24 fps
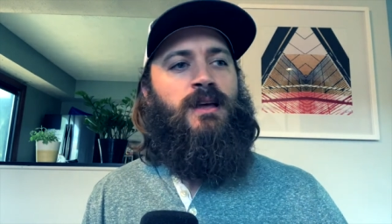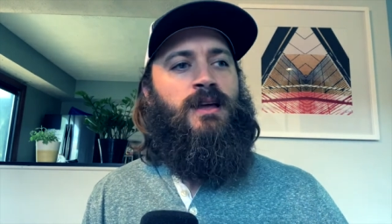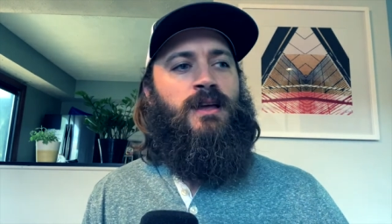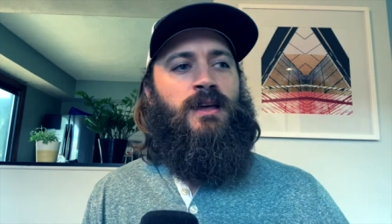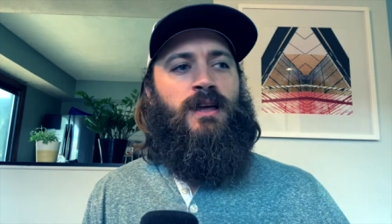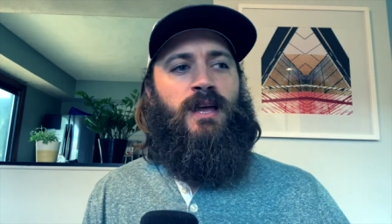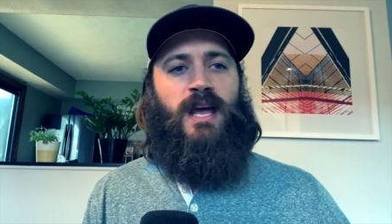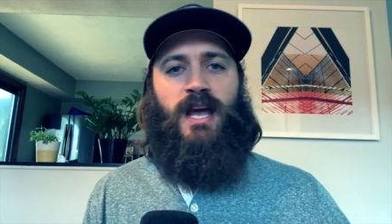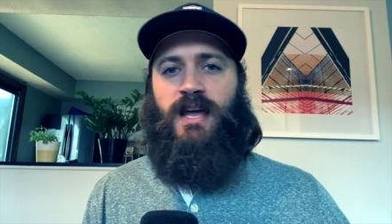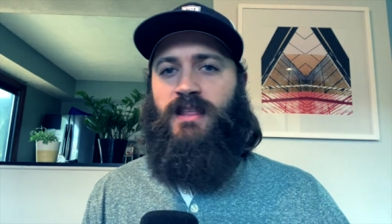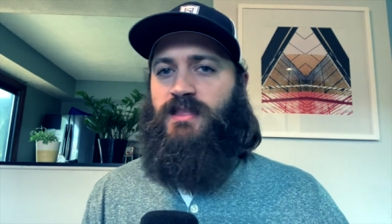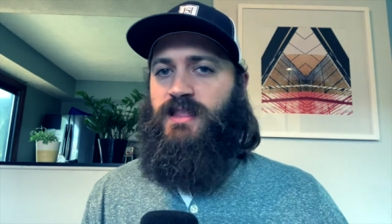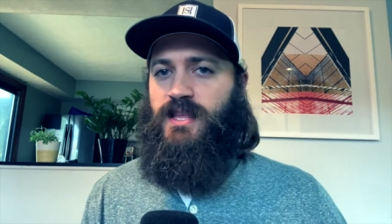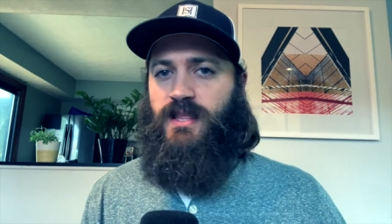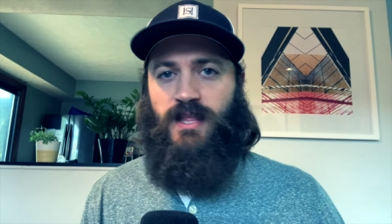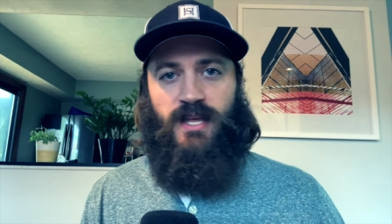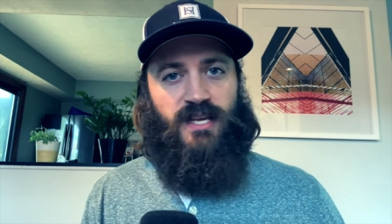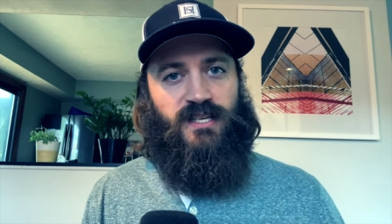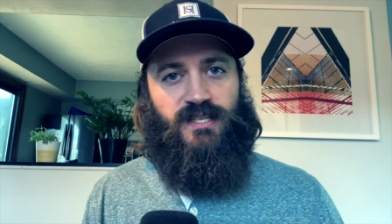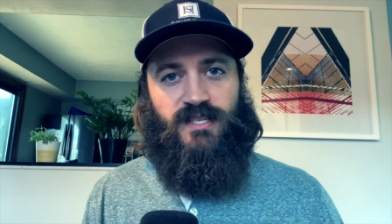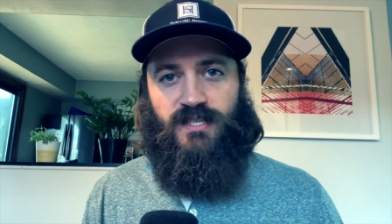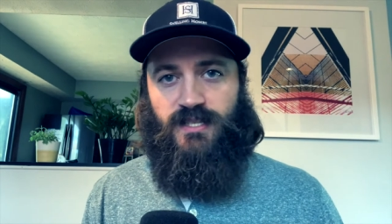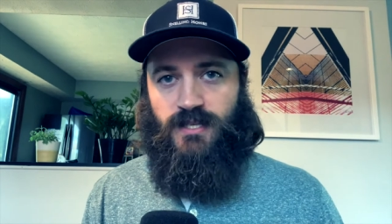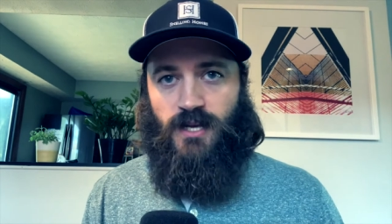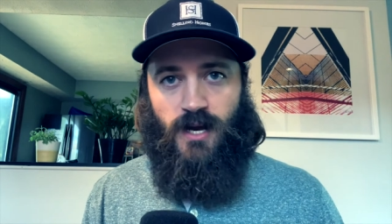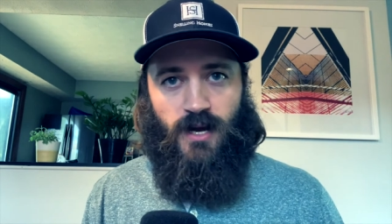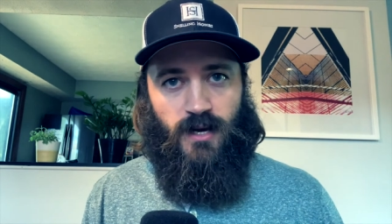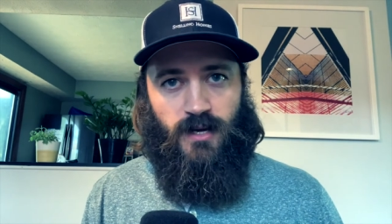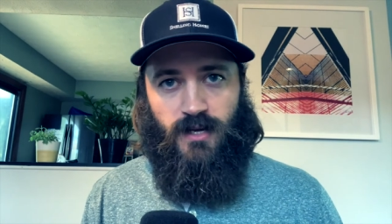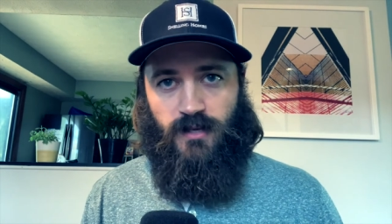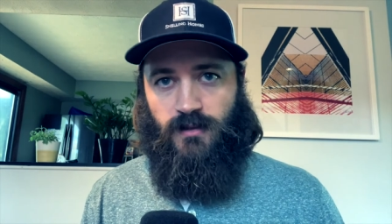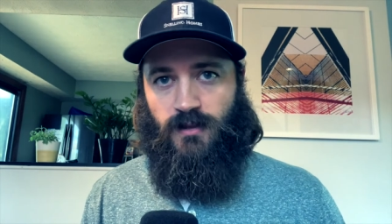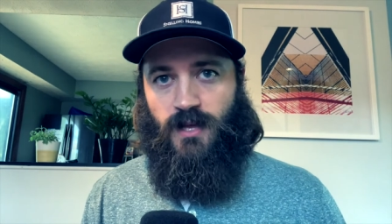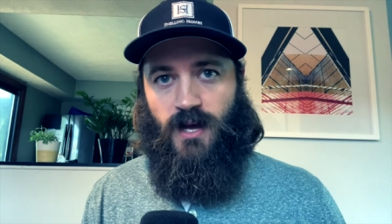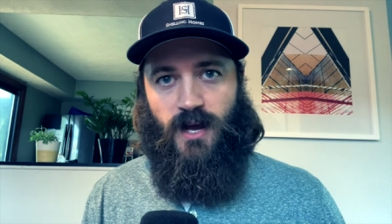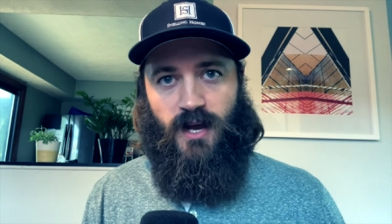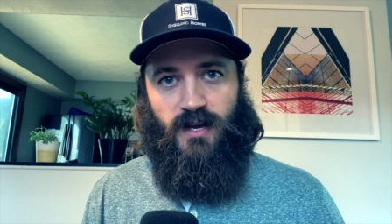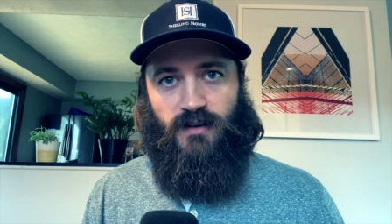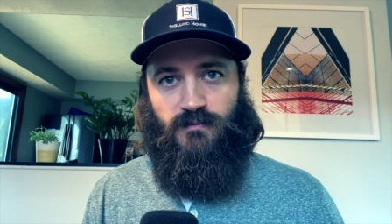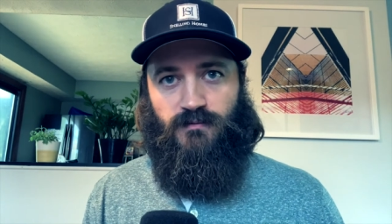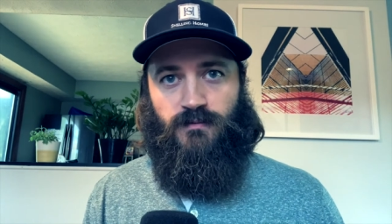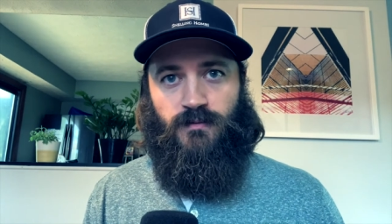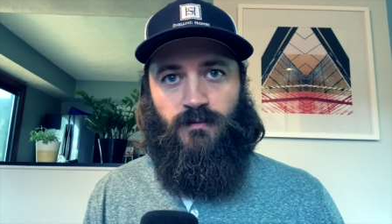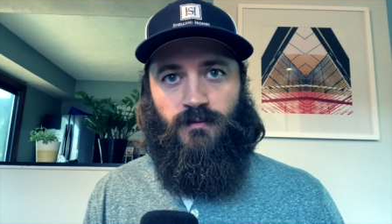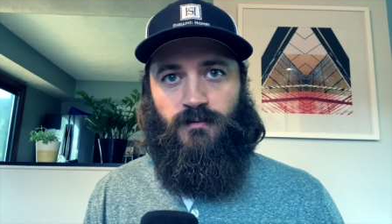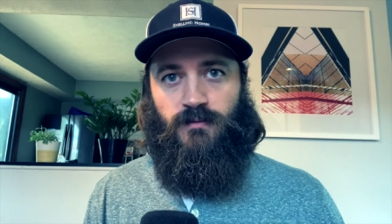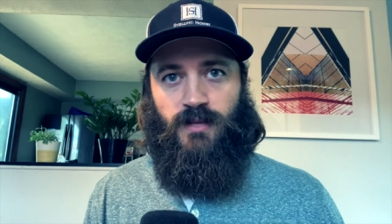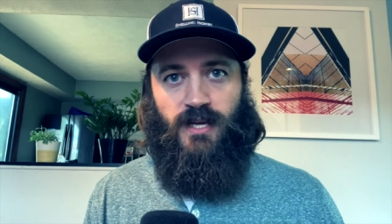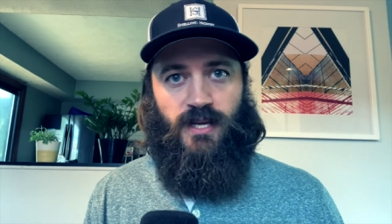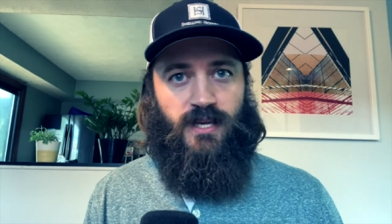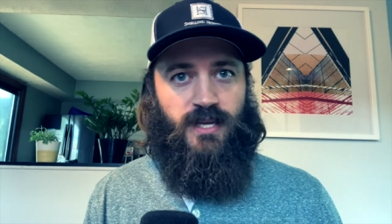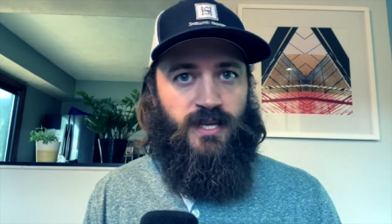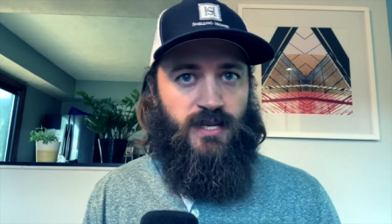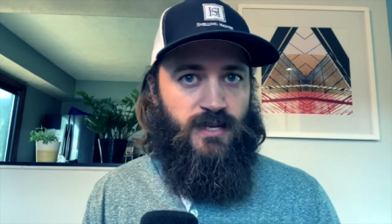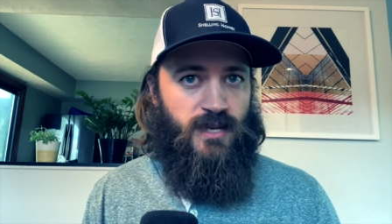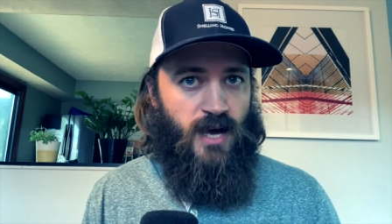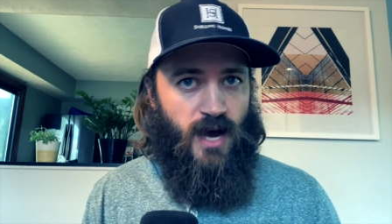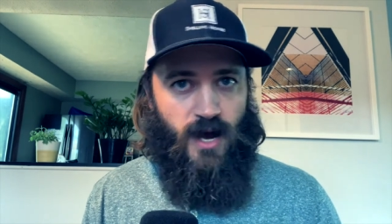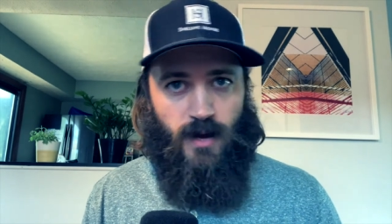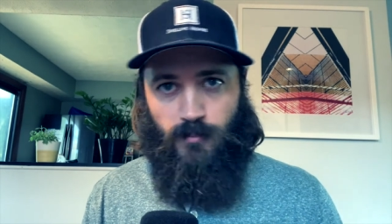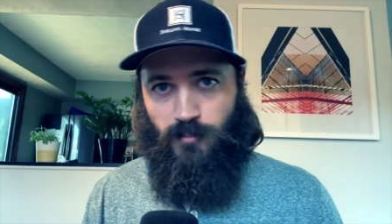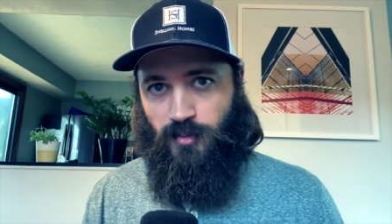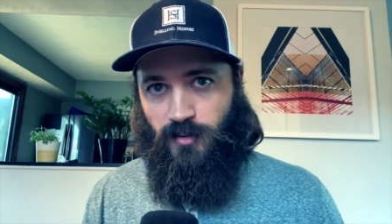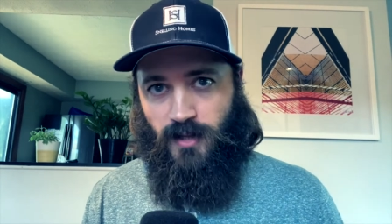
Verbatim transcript: and then they suck live. They cannot